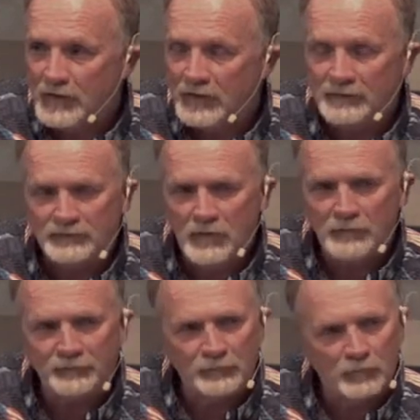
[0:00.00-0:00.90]
And it's
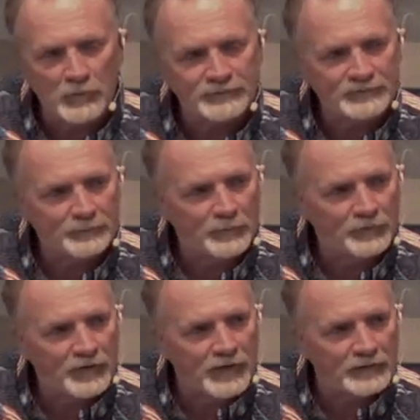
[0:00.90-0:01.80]
all for one simple
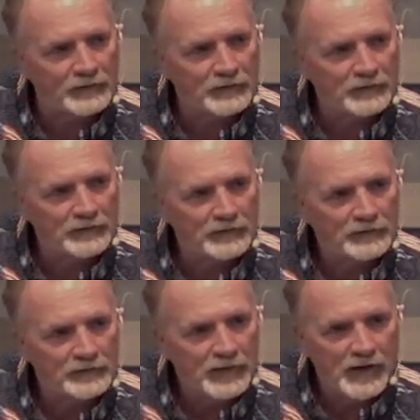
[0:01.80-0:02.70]
thing.
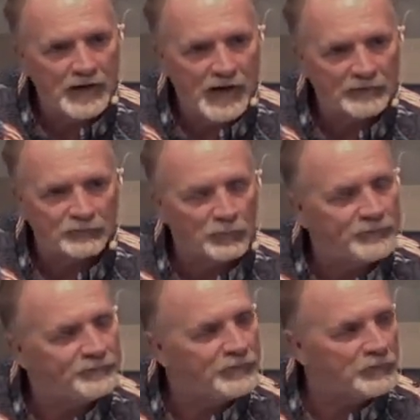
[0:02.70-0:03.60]
Ahaz
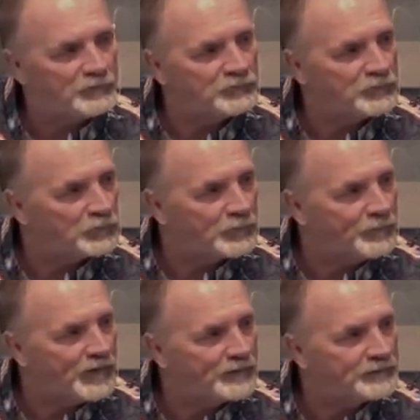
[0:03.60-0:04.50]
refused to
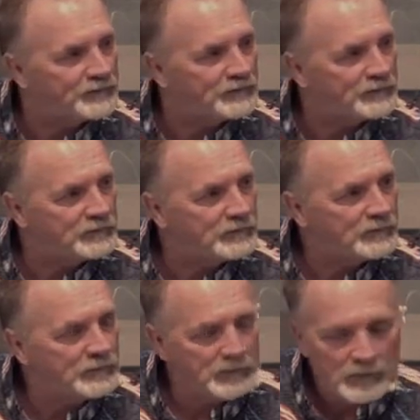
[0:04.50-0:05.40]
repent.
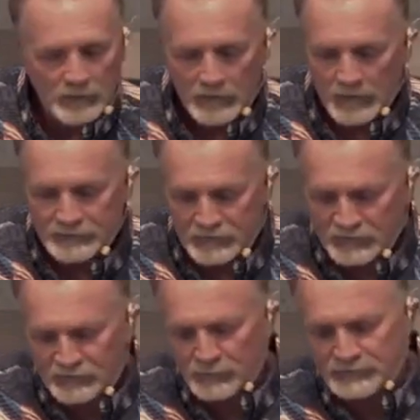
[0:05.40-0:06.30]
And
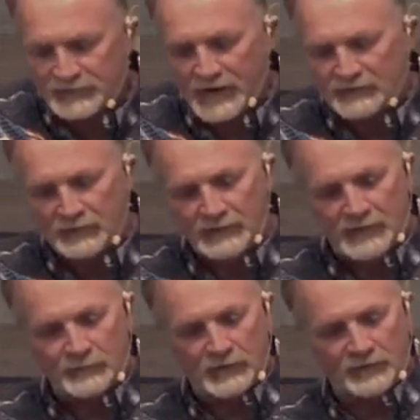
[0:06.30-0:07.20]
judgment's actually
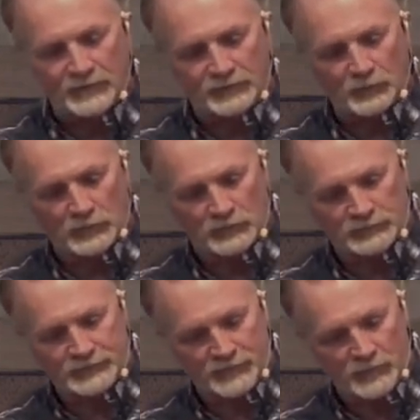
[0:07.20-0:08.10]
coming on this world
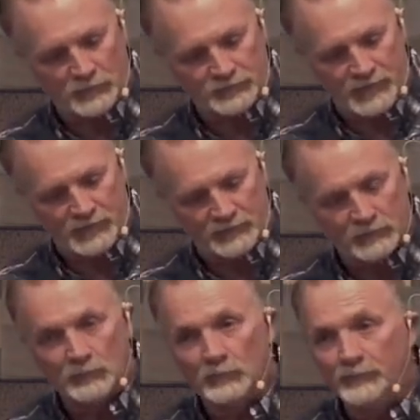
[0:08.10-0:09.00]
to those that
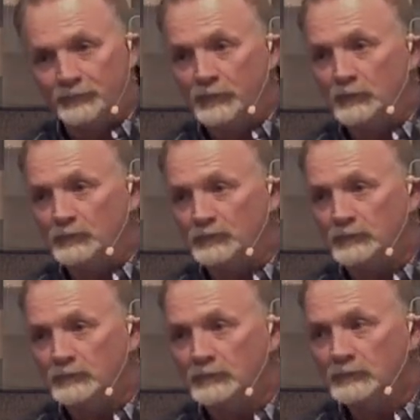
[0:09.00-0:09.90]
refuse
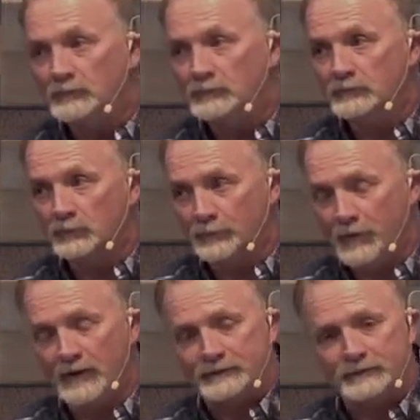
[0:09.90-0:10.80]
to
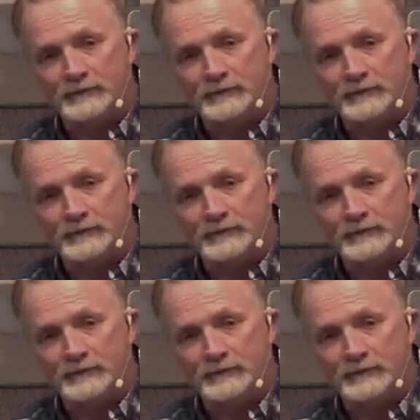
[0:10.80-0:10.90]
repent.